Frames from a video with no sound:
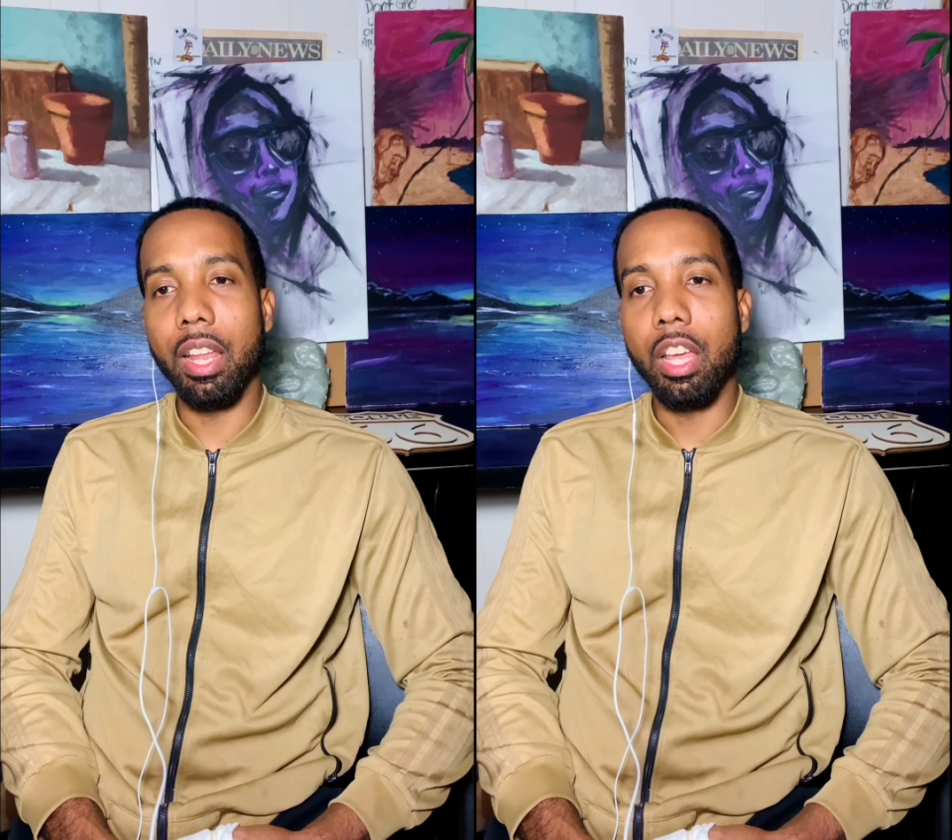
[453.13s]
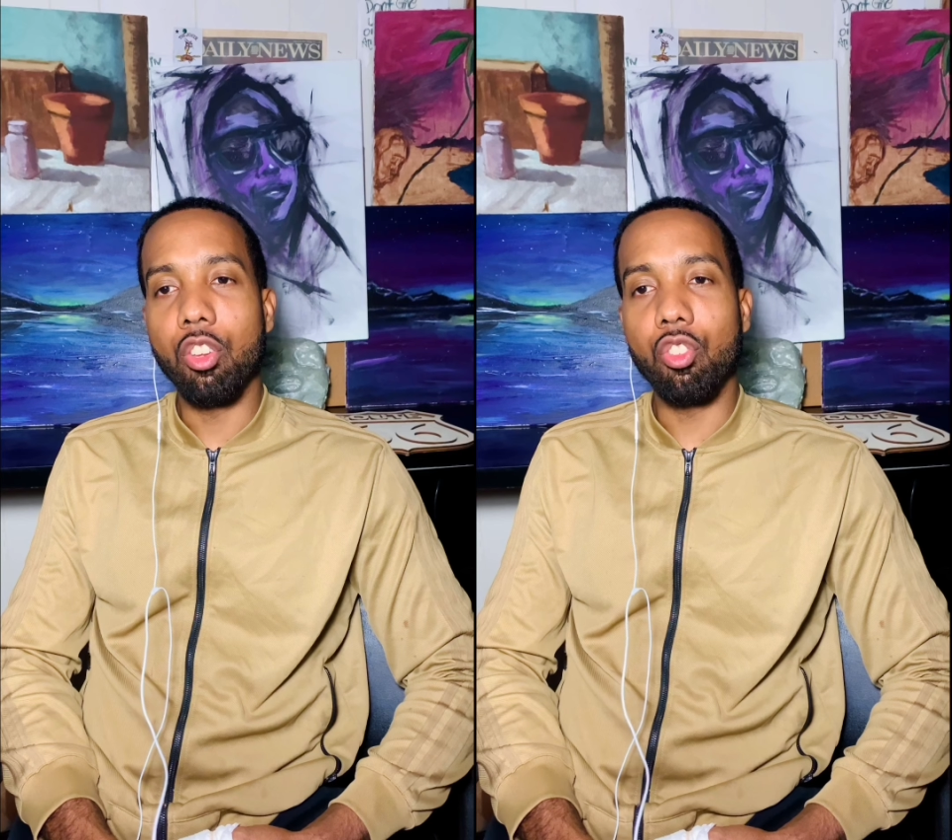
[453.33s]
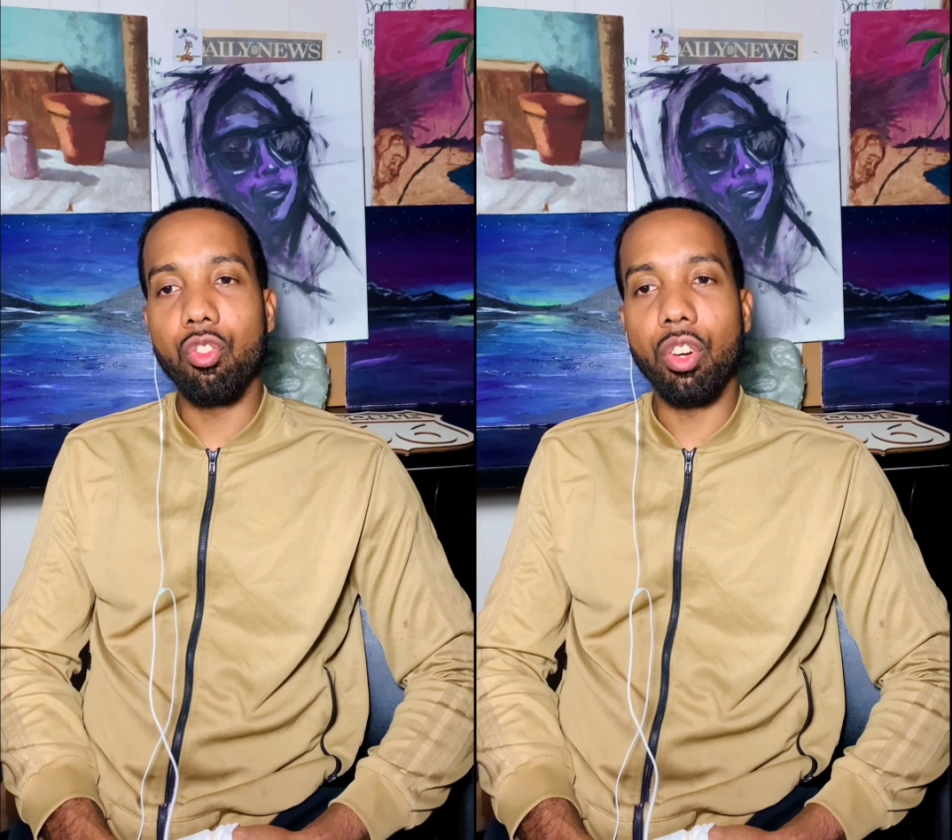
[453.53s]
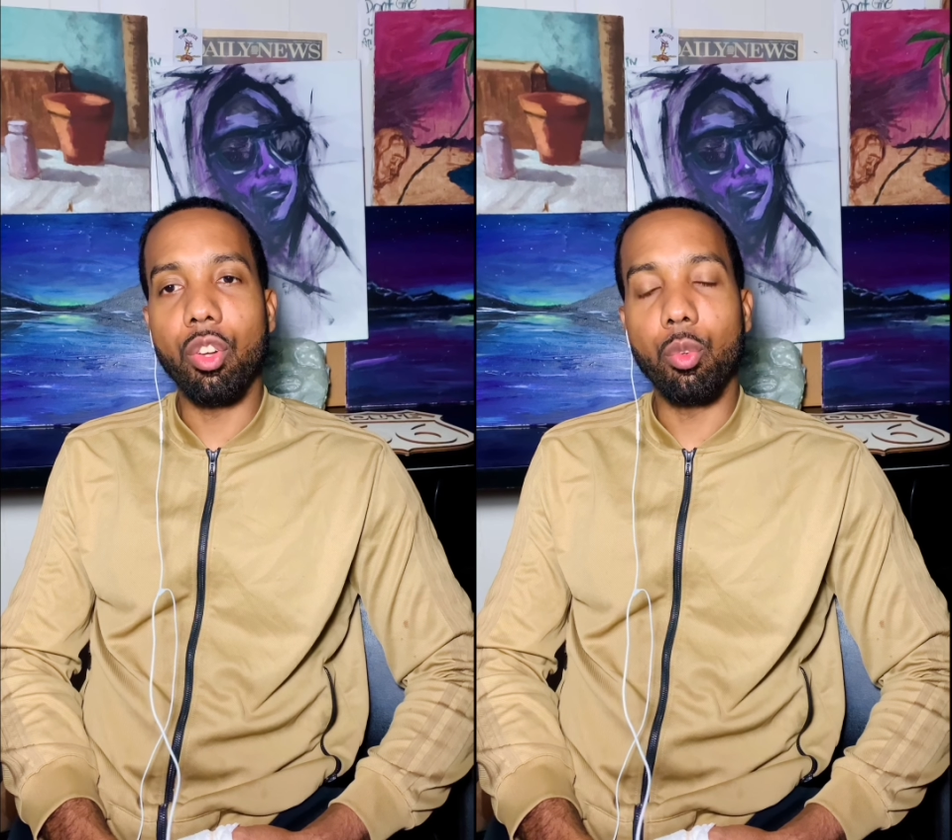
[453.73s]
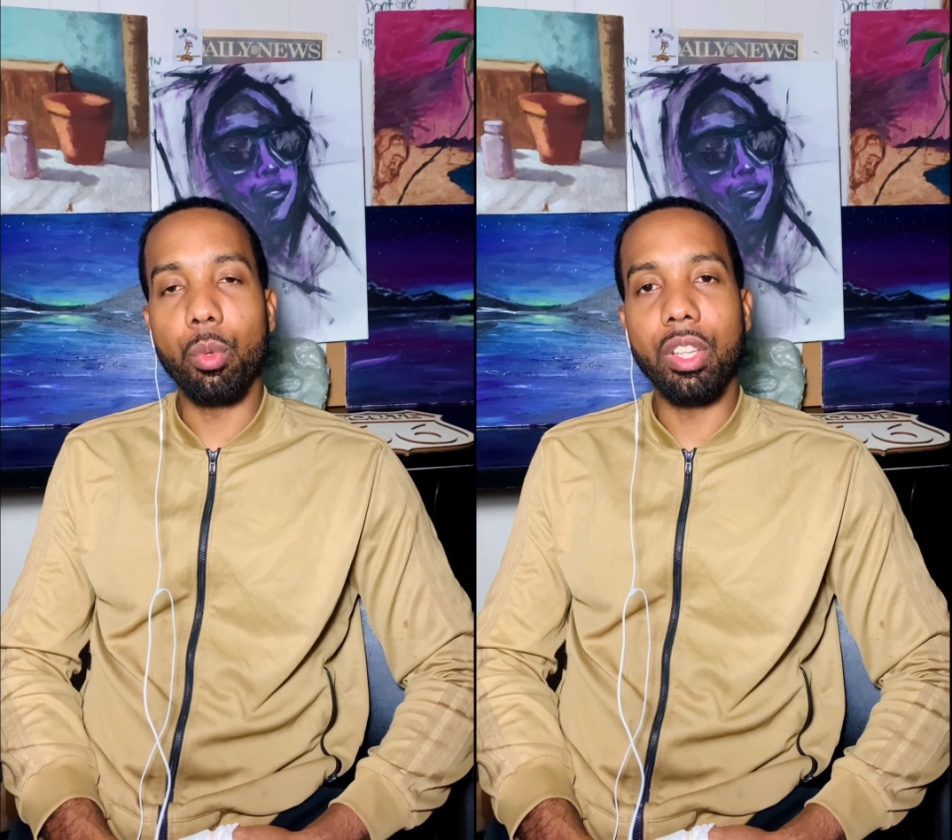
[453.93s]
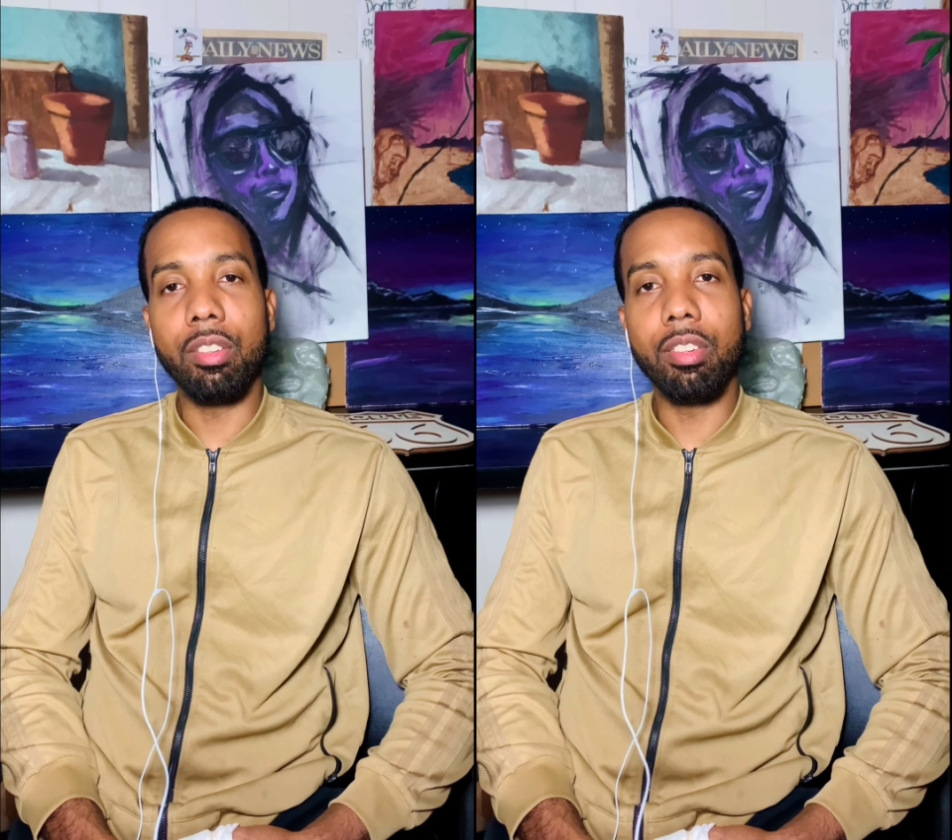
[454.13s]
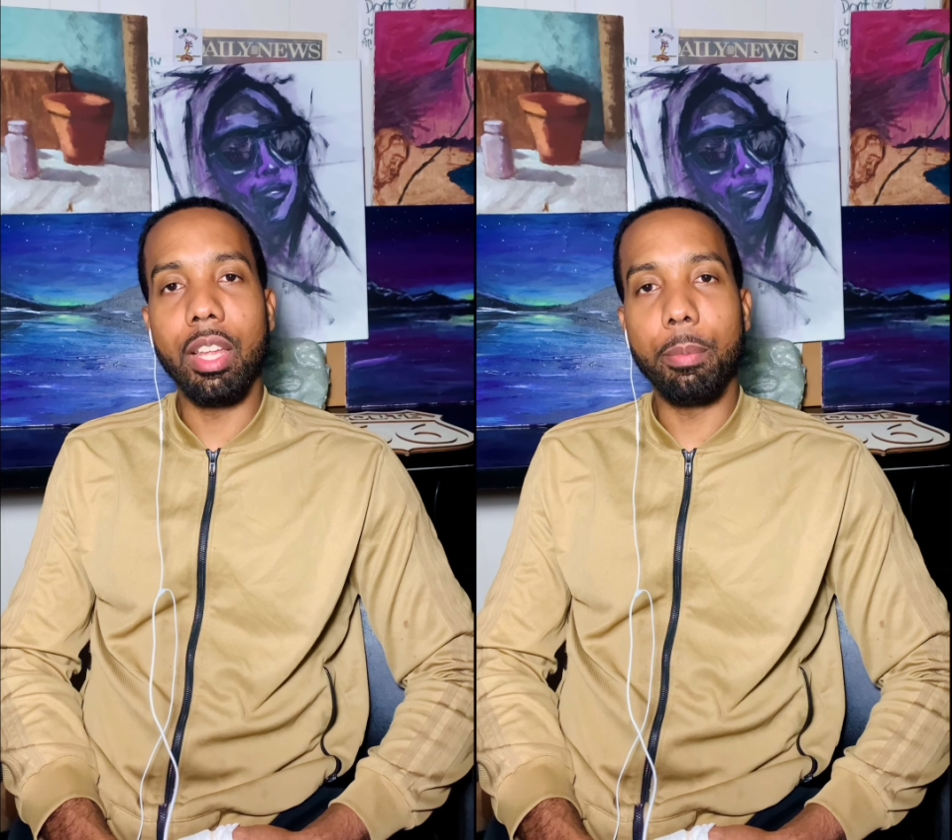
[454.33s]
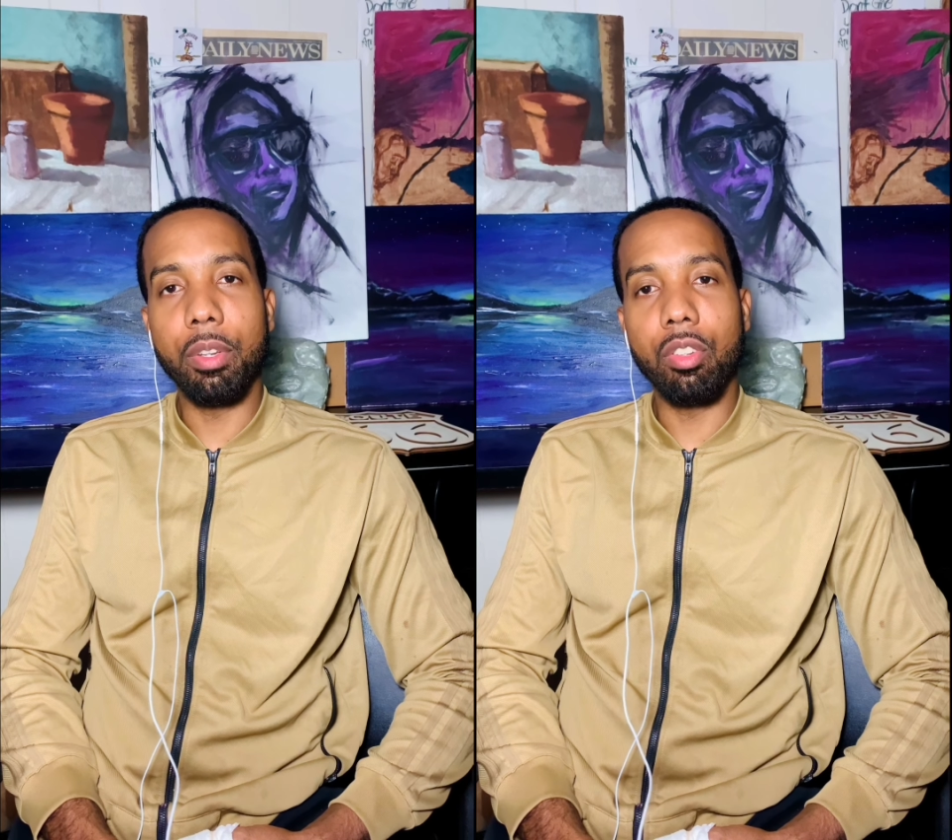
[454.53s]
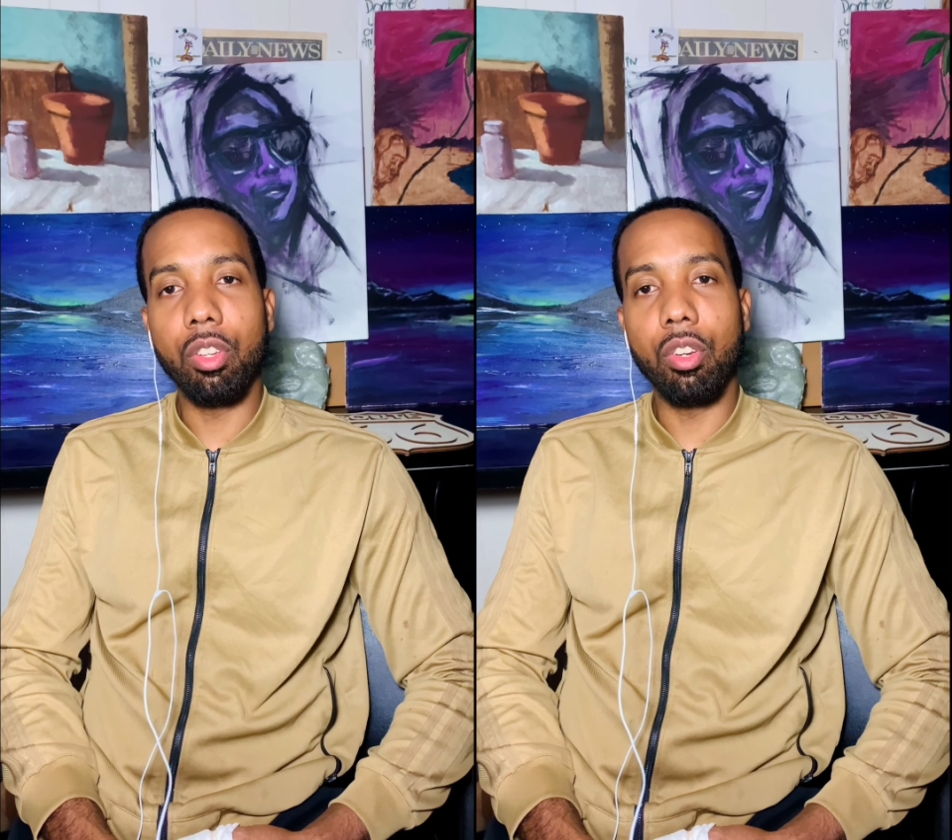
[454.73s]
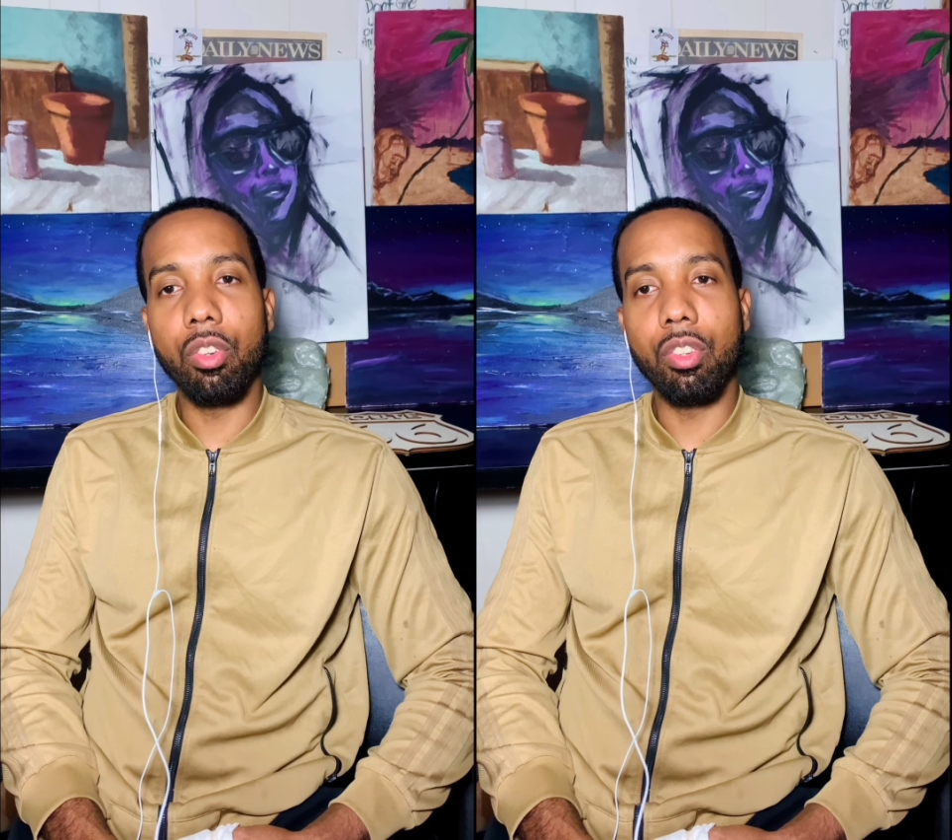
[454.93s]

struggled with the same insecurities